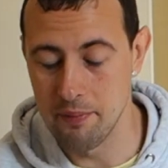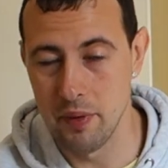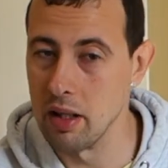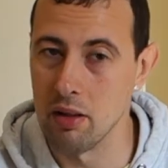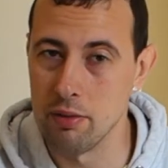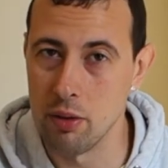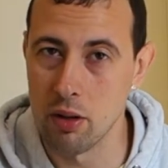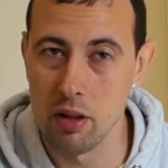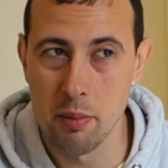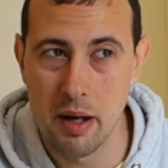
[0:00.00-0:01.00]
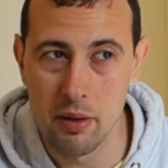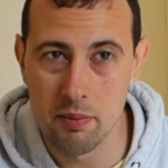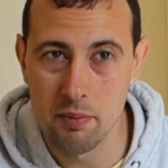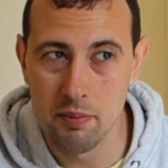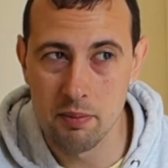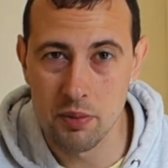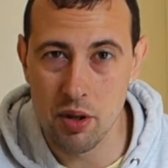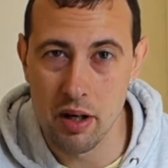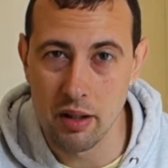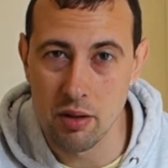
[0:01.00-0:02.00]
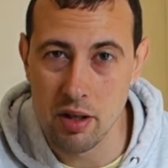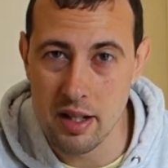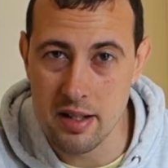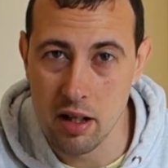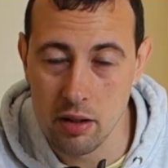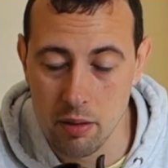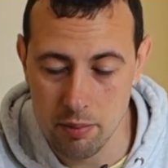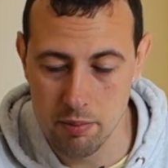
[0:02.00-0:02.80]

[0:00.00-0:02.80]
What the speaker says: and I forgot about trying to trace the other